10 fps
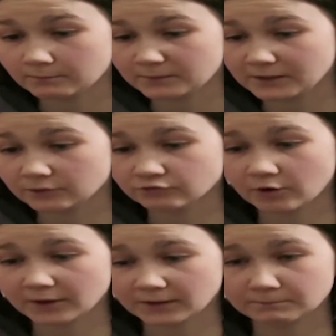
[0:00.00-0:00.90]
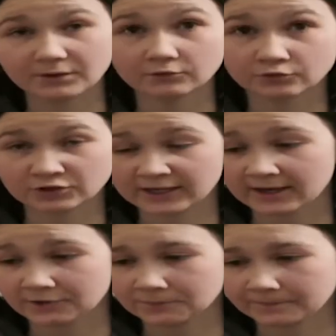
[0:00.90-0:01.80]
been crying, Bill could
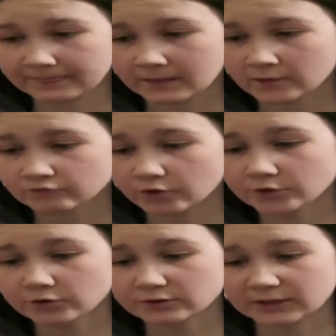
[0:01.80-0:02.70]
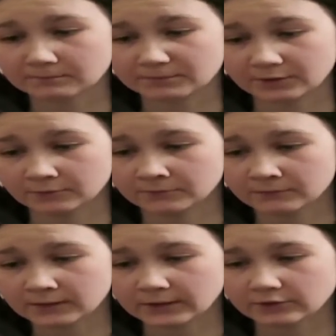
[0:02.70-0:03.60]
tell. Ron looked at Bill.
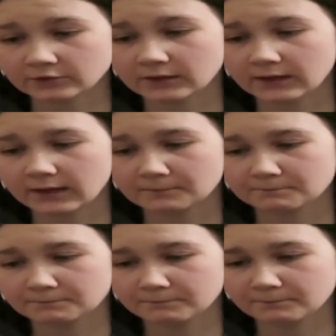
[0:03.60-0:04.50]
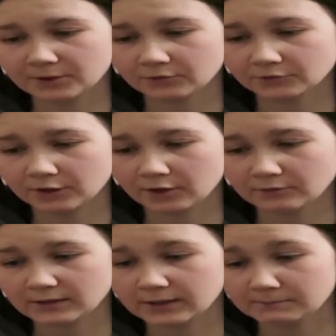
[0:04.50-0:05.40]
He couldn't let Bill know
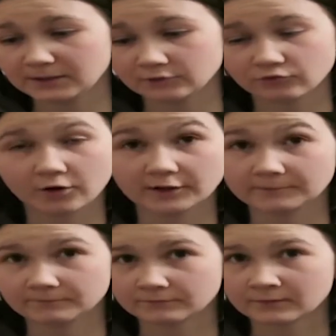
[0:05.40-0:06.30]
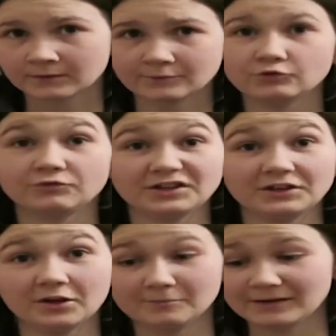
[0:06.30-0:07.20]
he'd been crying. You already
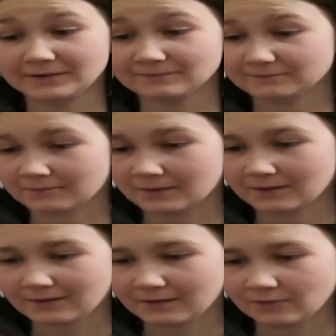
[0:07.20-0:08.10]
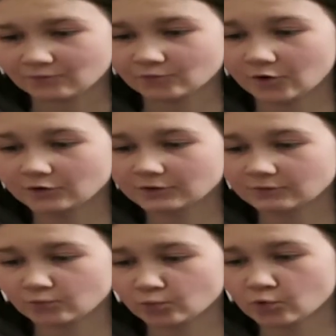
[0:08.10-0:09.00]
know, mate. Ron
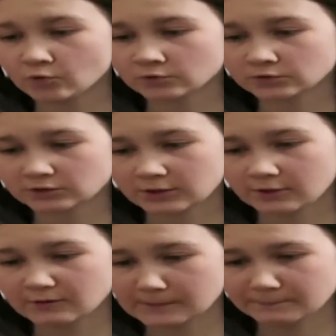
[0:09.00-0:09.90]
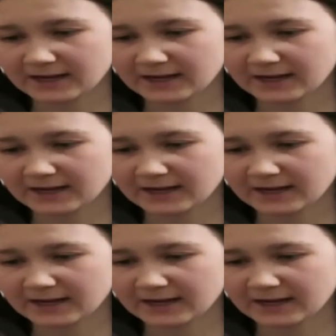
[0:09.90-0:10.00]
walked slowly in